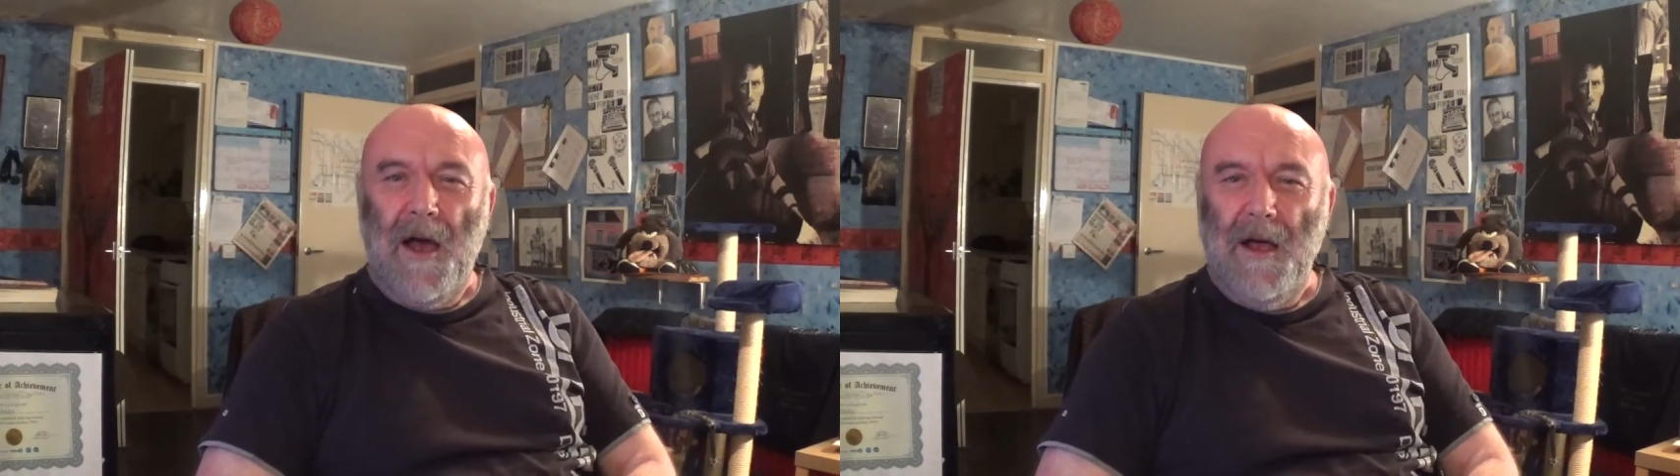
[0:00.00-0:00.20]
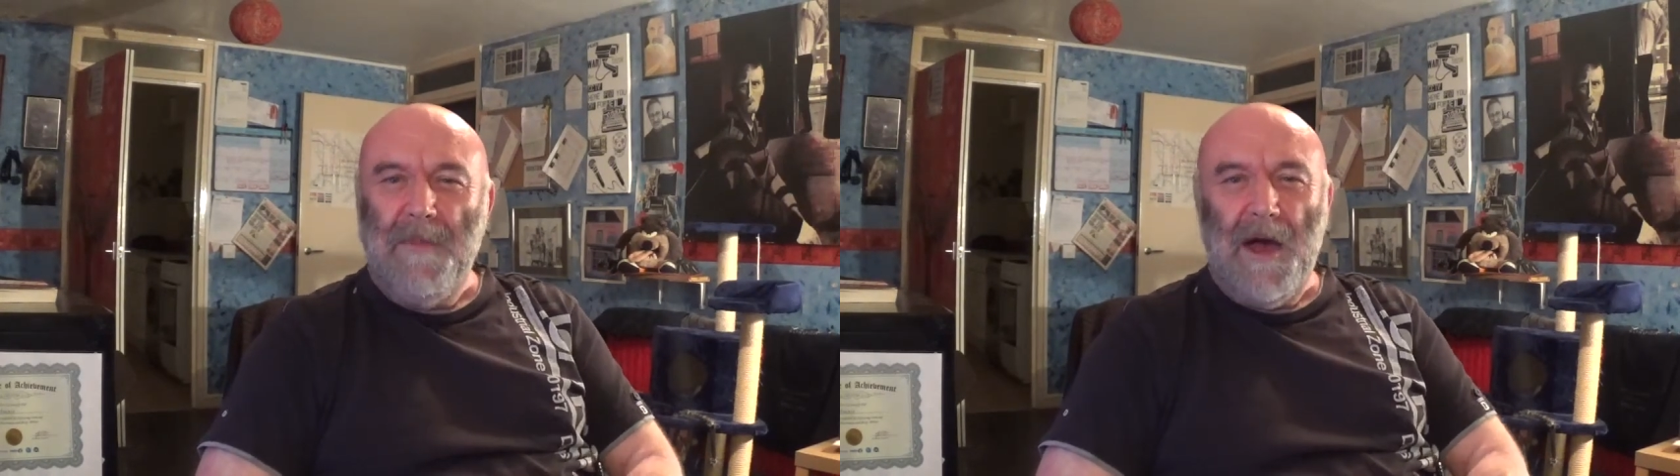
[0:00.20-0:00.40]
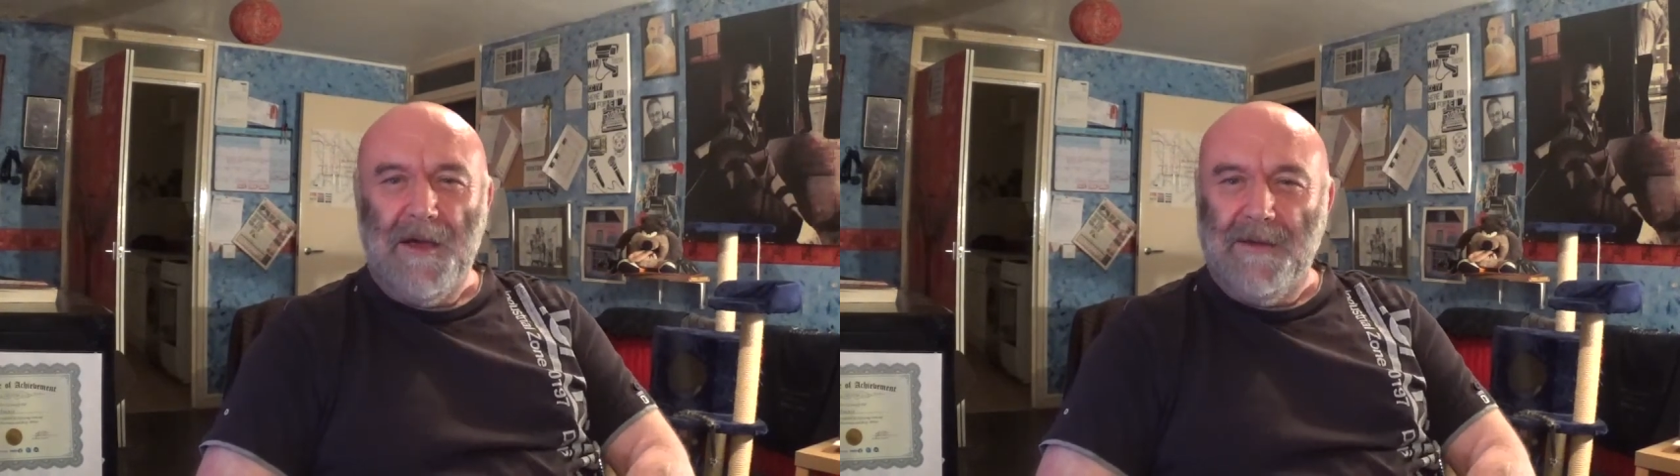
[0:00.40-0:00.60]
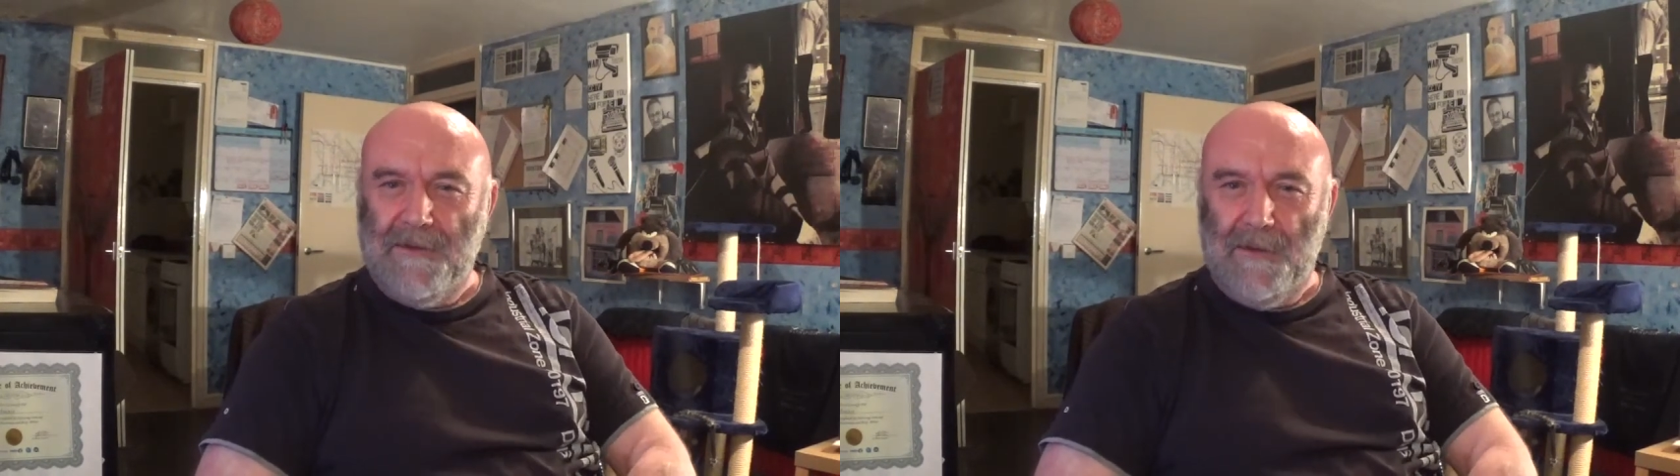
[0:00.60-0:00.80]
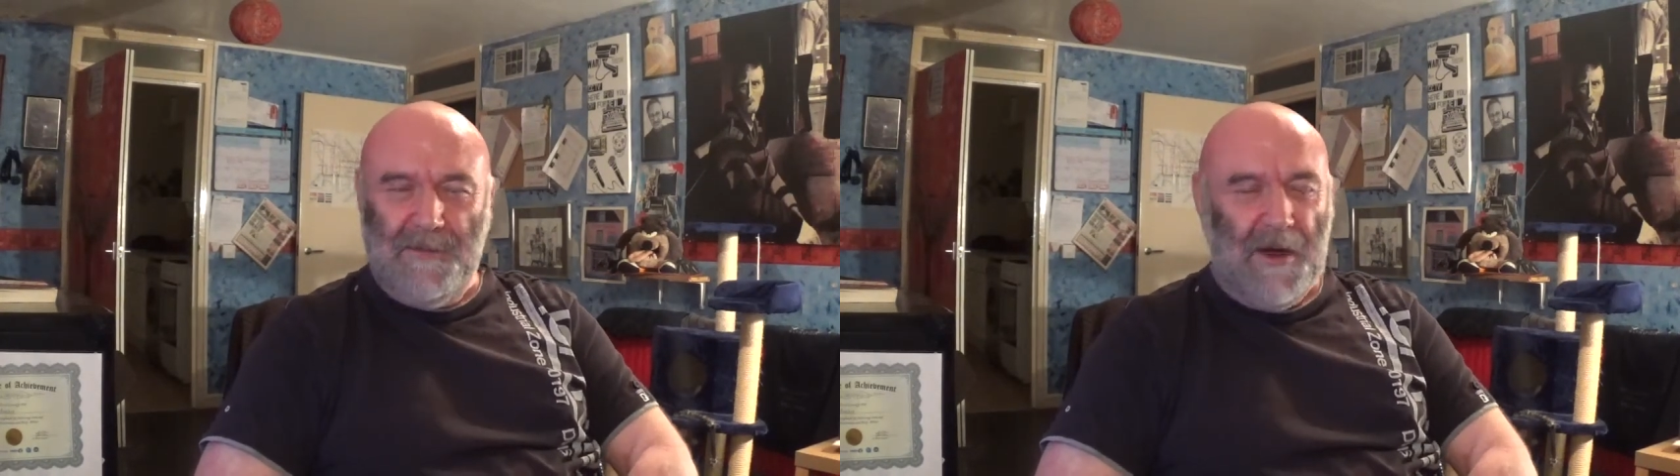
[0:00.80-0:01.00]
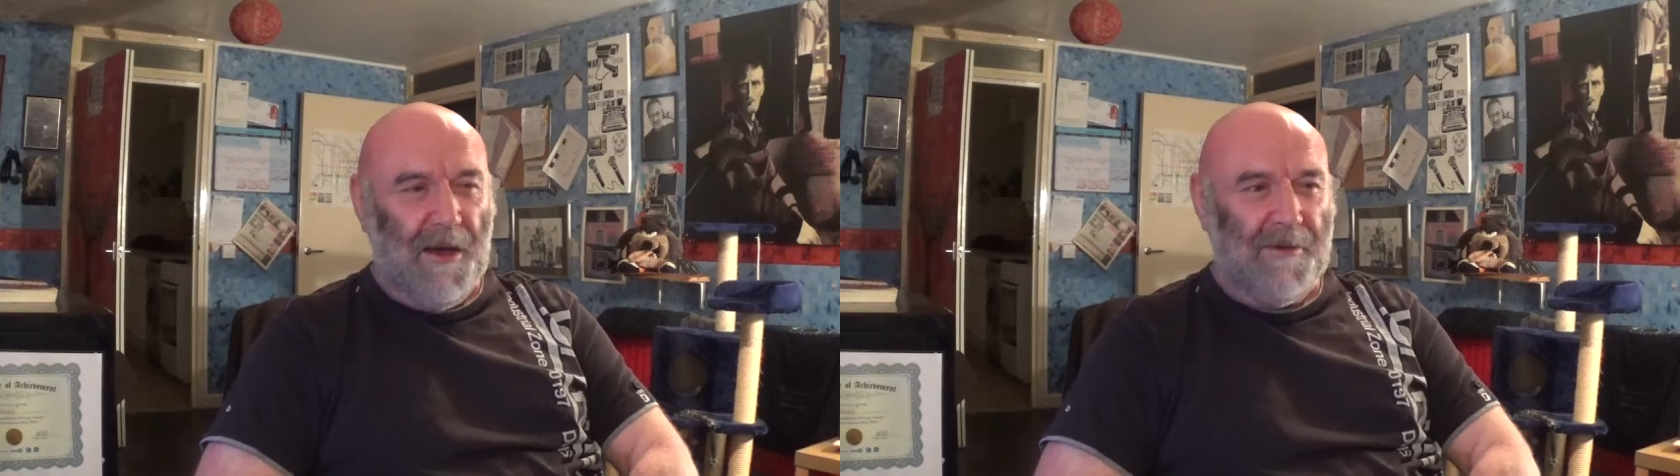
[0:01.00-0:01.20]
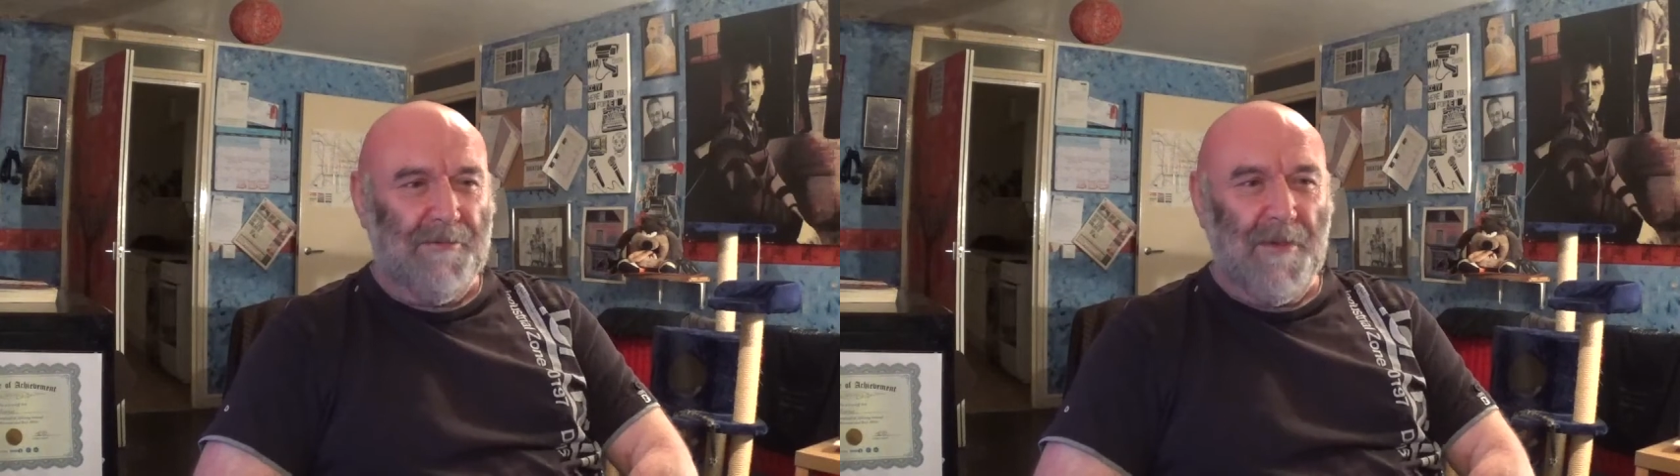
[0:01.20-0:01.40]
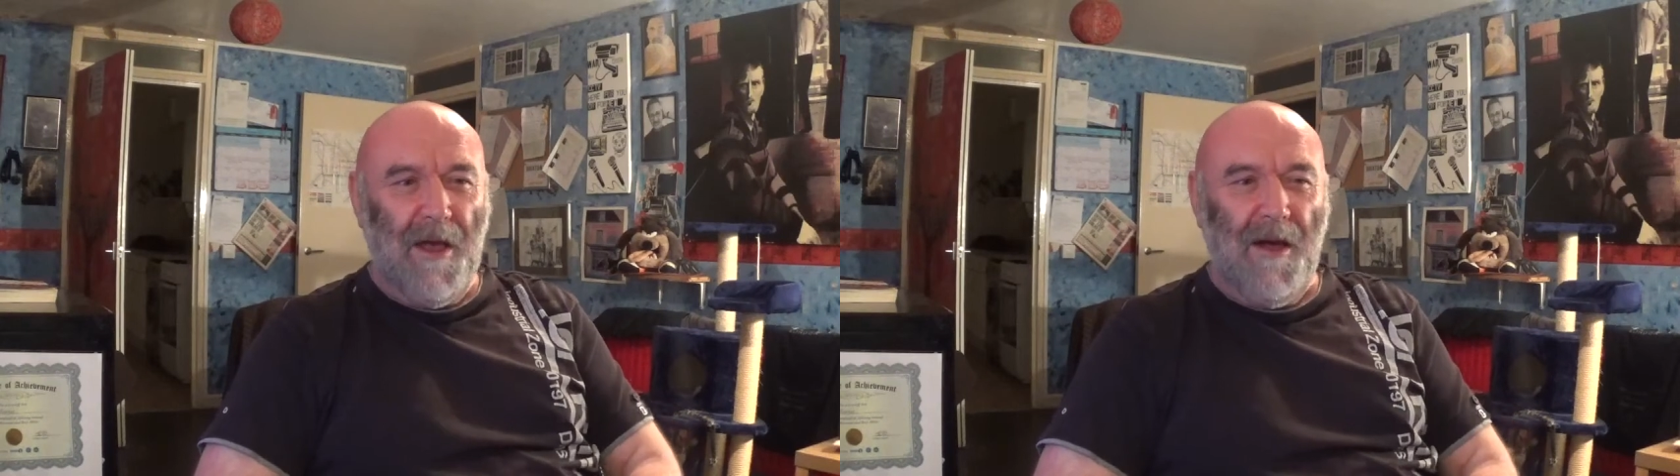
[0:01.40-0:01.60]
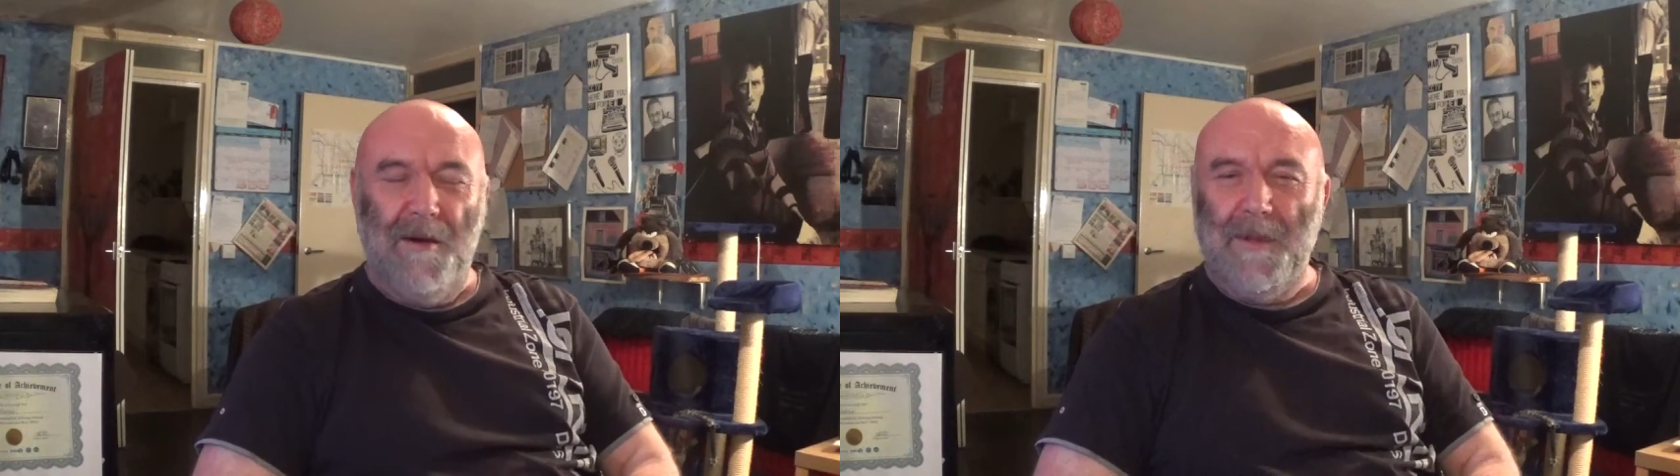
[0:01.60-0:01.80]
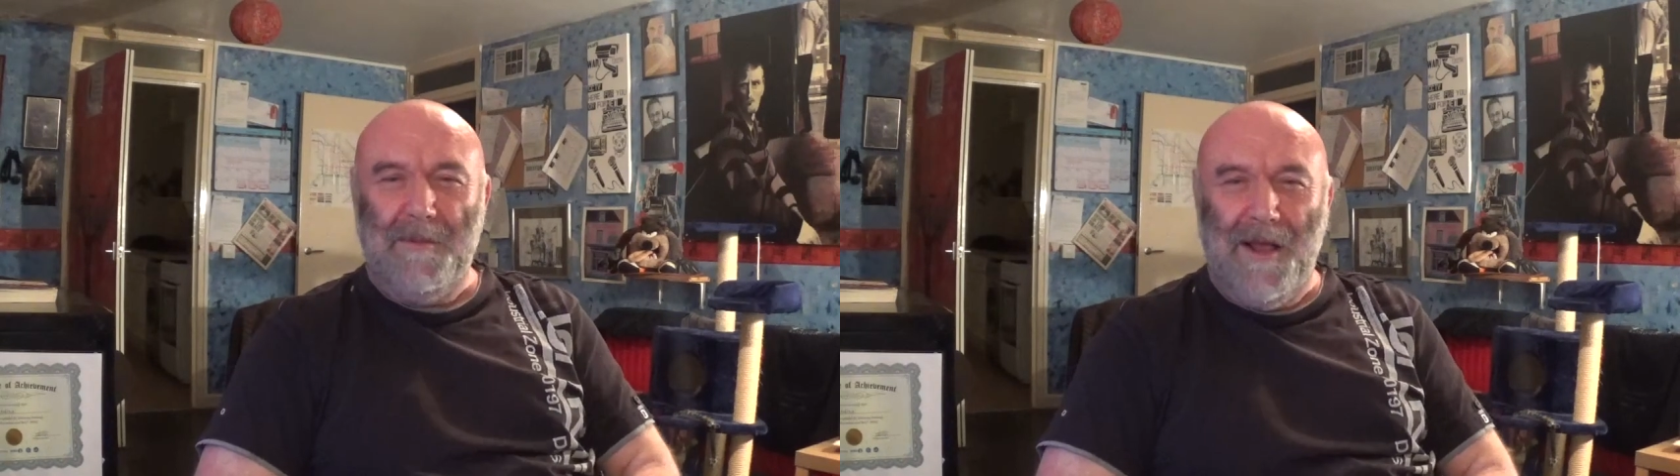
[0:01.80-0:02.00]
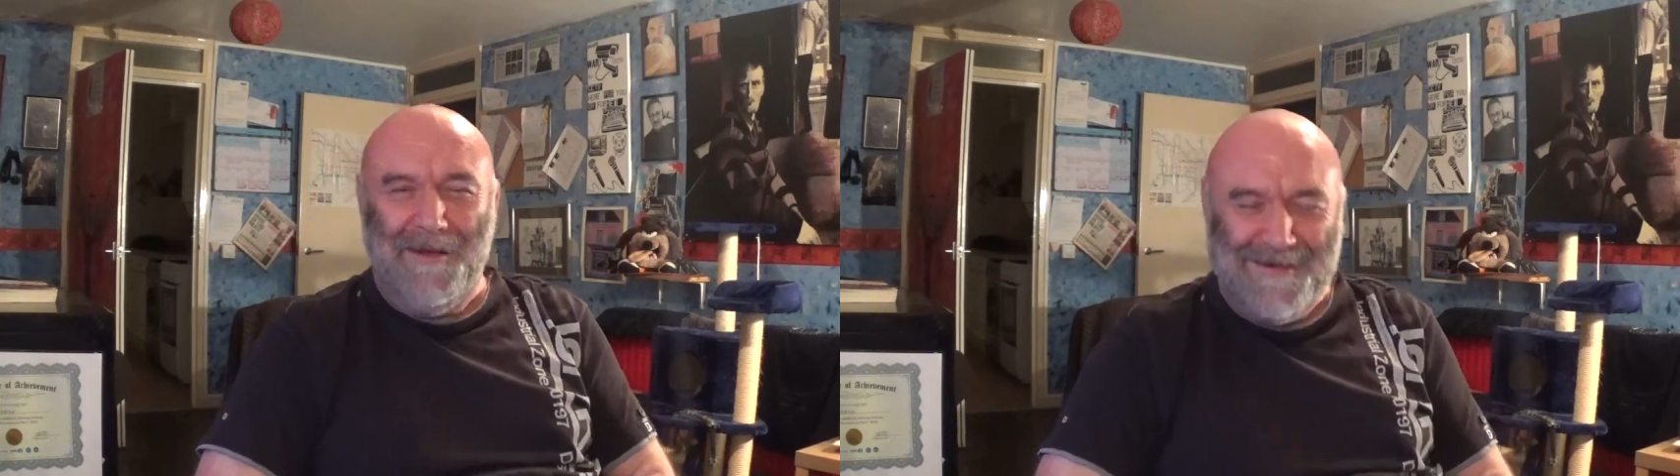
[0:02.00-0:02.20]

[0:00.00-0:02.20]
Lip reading: I buy subjects, blah, blah, blah.